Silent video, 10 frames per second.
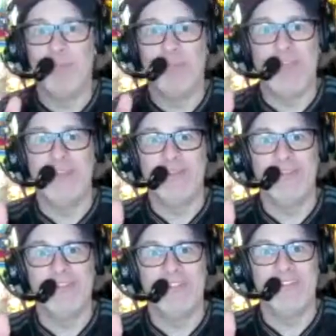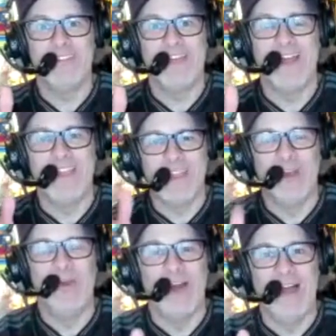of players that I
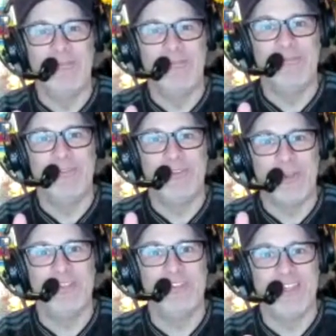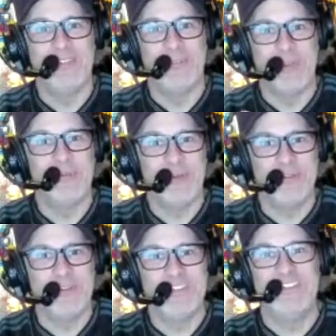know I trust as rig
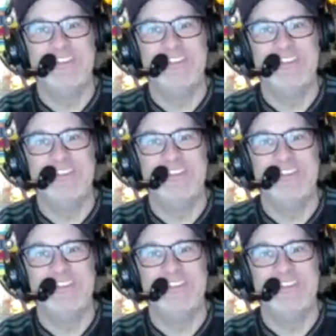movers.